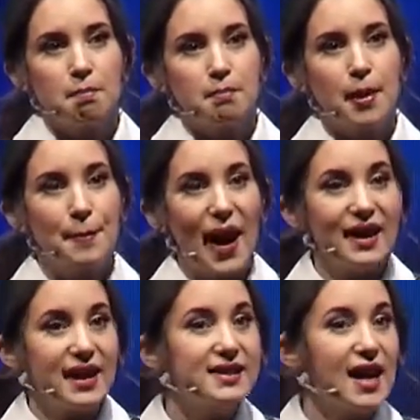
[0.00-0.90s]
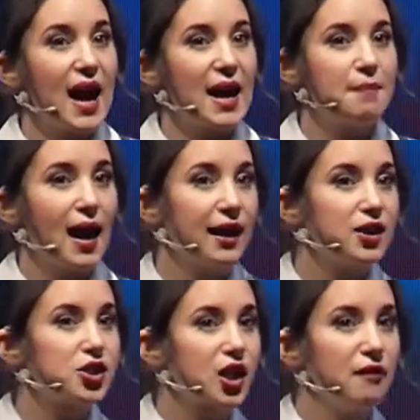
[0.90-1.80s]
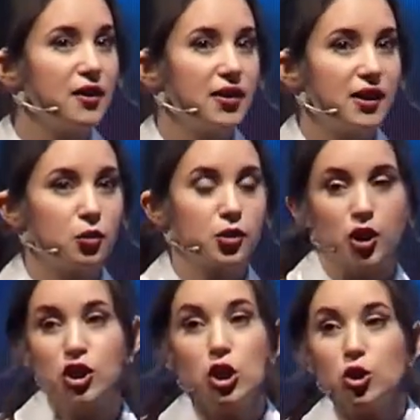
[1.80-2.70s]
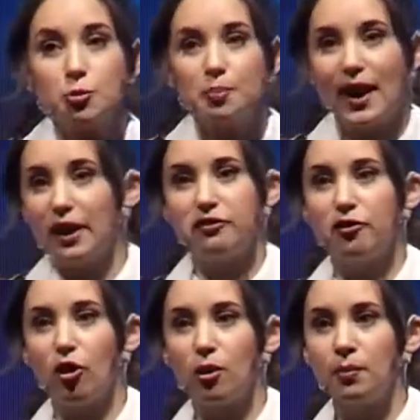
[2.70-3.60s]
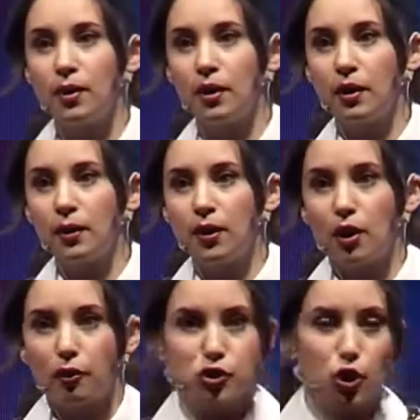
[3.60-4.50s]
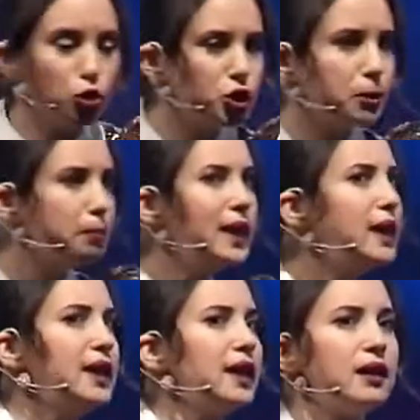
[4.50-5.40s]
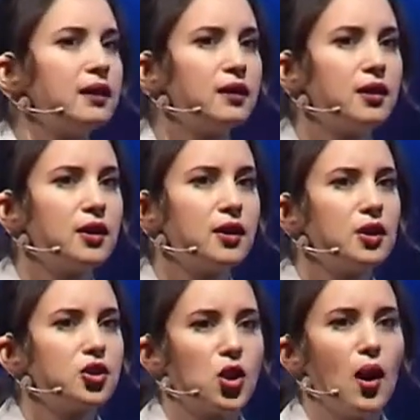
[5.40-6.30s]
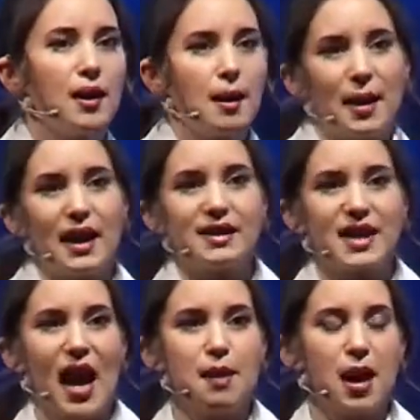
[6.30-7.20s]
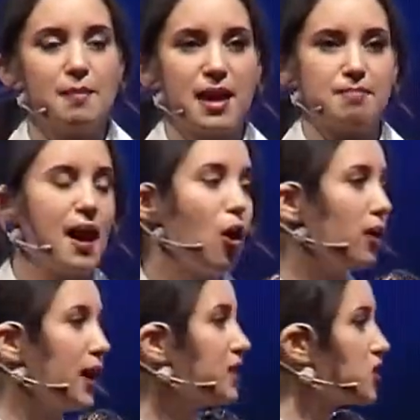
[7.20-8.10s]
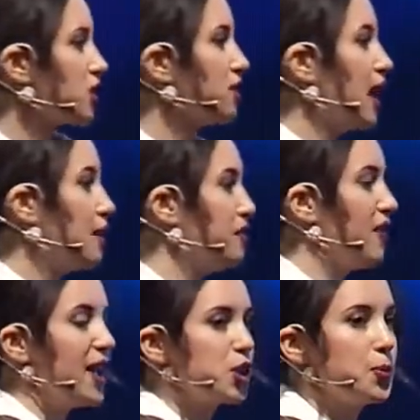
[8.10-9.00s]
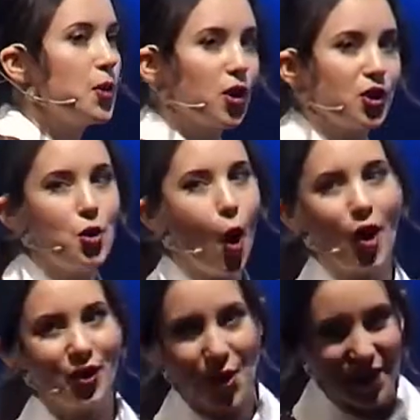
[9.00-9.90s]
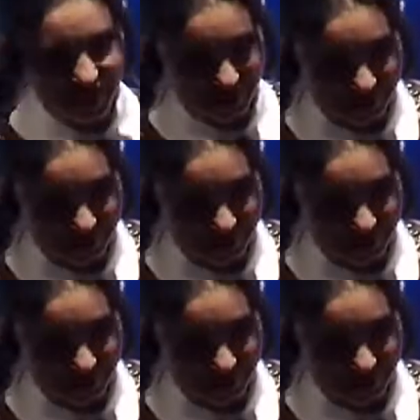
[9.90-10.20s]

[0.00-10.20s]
But by that time, I discovered that there was a huge platform of social media so I, by that time, I made my own Instagram, Facebook, you all know it.